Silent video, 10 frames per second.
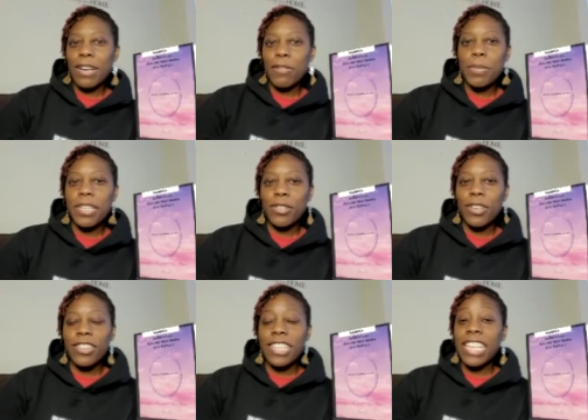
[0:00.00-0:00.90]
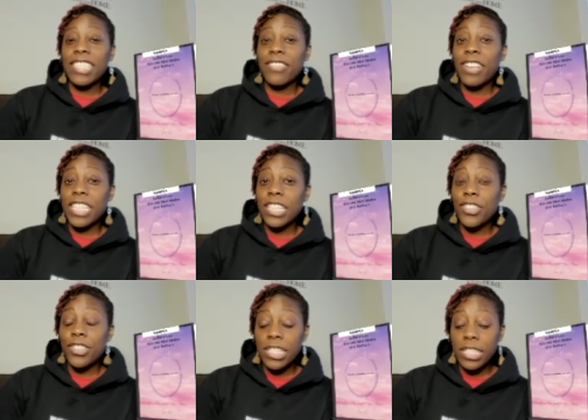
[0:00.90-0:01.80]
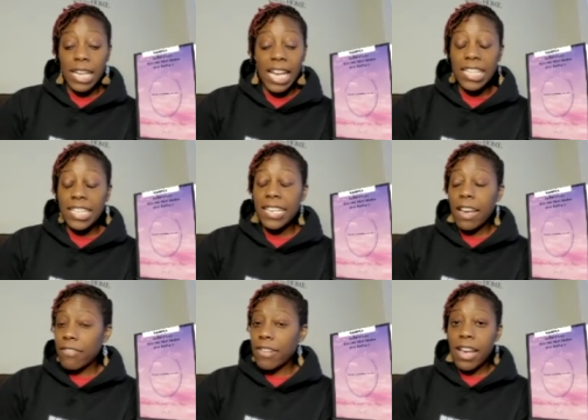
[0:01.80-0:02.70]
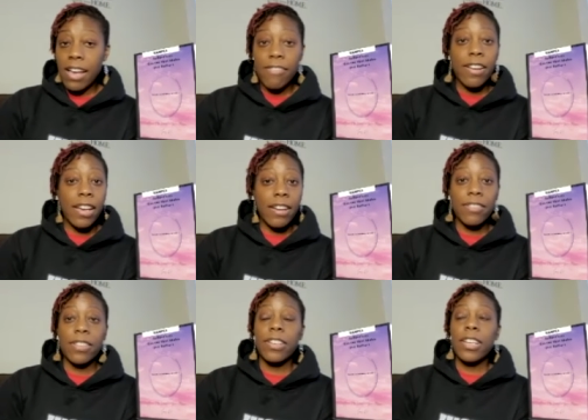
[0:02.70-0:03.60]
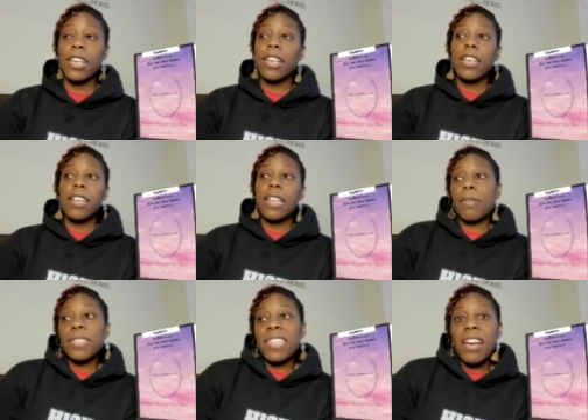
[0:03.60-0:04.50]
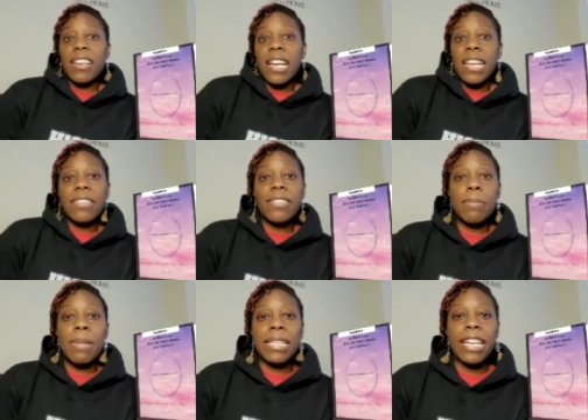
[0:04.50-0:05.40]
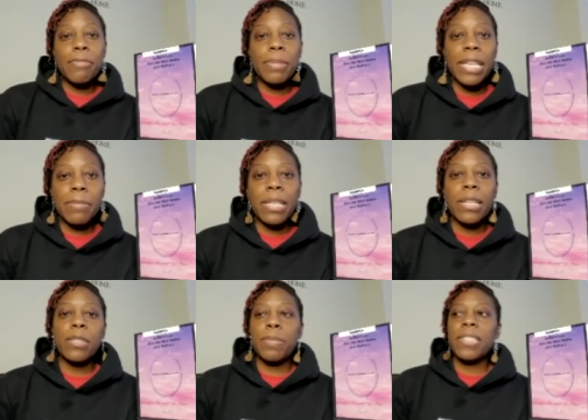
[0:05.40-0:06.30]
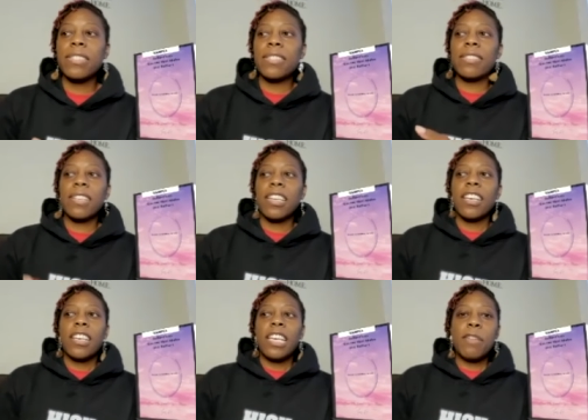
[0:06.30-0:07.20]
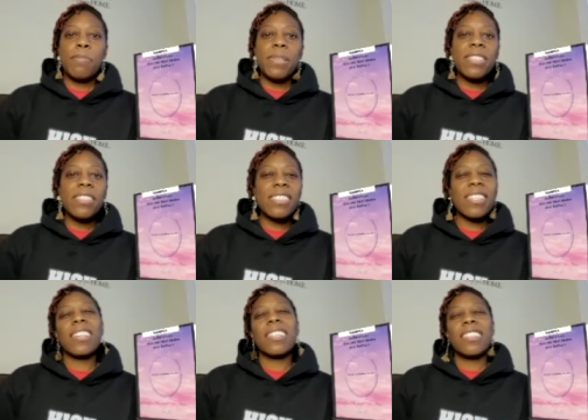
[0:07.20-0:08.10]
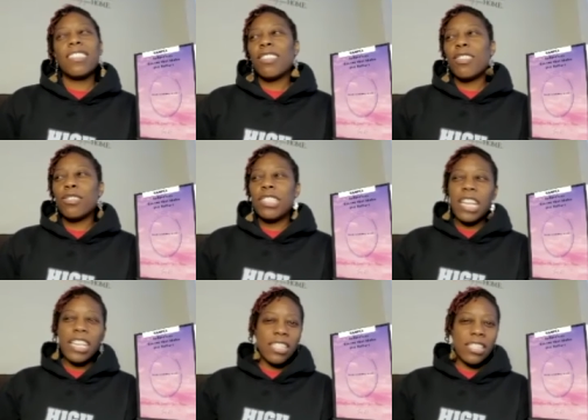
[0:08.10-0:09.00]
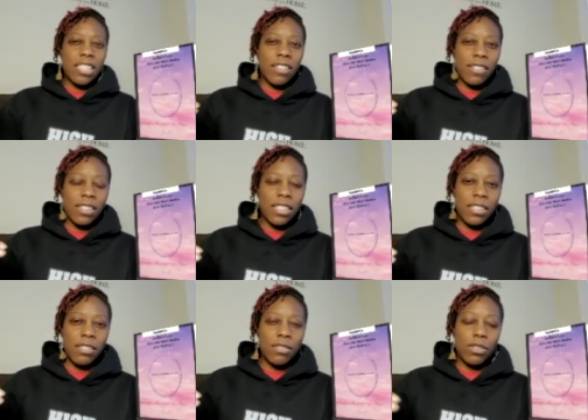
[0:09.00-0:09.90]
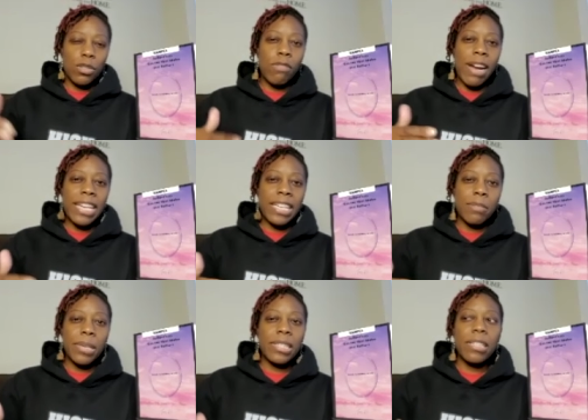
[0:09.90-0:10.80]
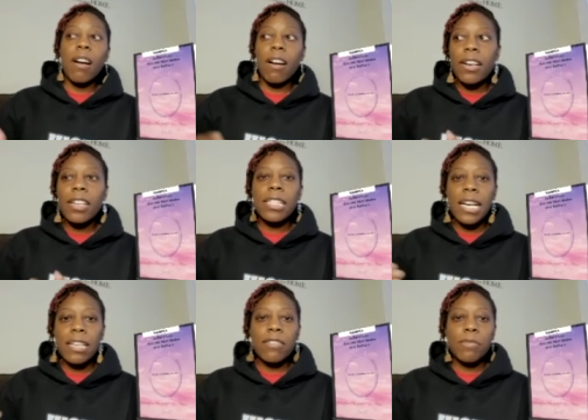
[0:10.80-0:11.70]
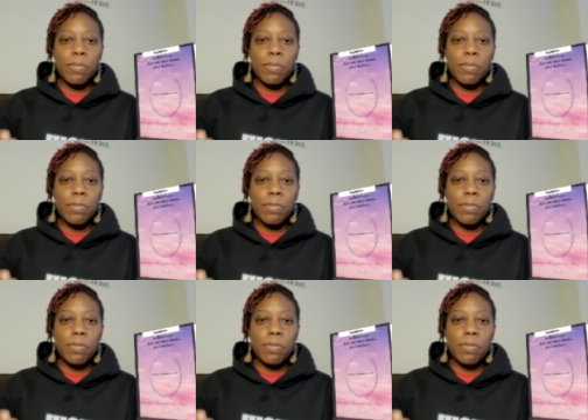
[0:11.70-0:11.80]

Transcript: I would be an author. That's very interesting. I never, ever, ever. That was not not even in my life plan because business in business, like you don't necessarily do writing, but there are a lot of